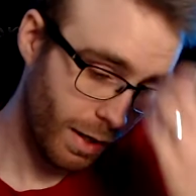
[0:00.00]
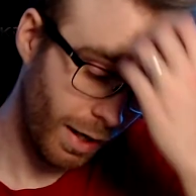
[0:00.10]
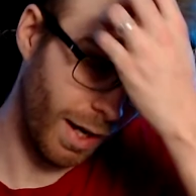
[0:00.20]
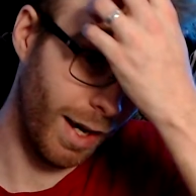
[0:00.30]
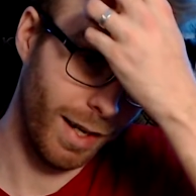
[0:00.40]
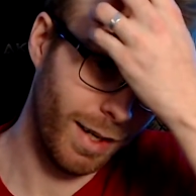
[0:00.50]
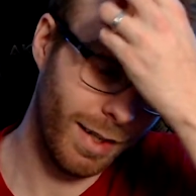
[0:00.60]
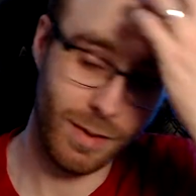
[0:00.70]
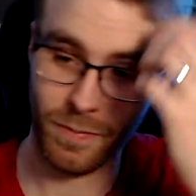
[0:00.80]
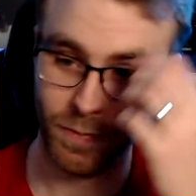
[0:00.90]

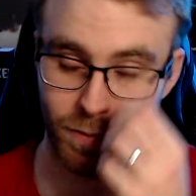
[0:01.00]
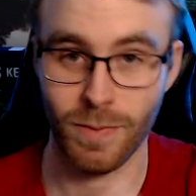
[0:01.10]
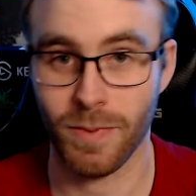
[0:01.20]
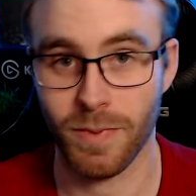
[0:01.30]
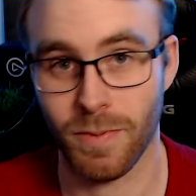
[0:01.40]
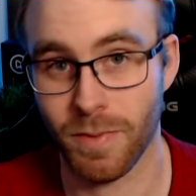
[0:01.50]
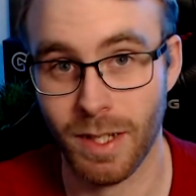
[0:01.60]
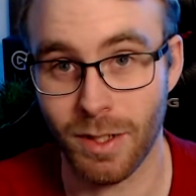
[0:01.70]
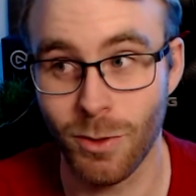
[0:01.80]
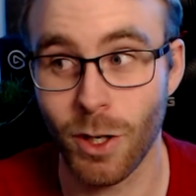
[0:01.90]
and
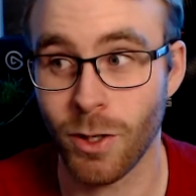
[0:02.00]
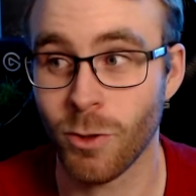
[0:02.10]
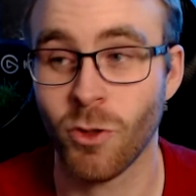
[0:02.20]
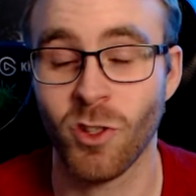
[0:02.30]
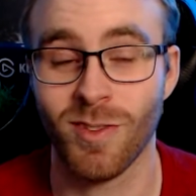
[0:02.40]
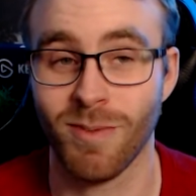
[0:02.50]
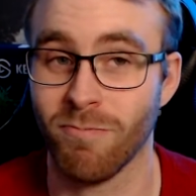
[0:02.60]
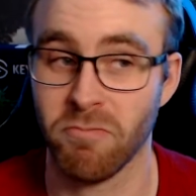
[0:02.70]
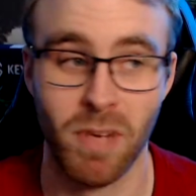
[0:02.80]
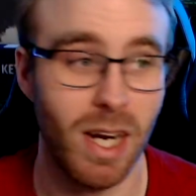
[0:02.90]
it does
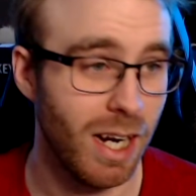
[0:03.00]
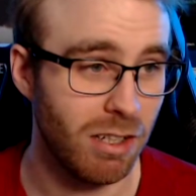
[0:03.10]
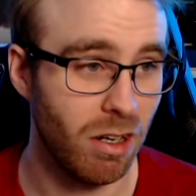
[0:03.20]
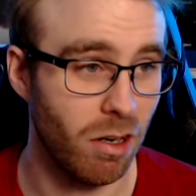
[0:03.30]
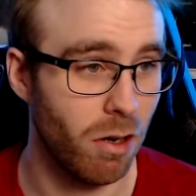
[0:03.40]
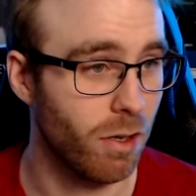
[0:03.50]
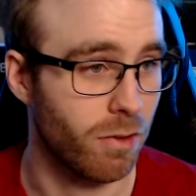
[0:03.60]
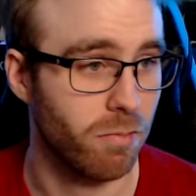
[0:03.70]
actually a lot.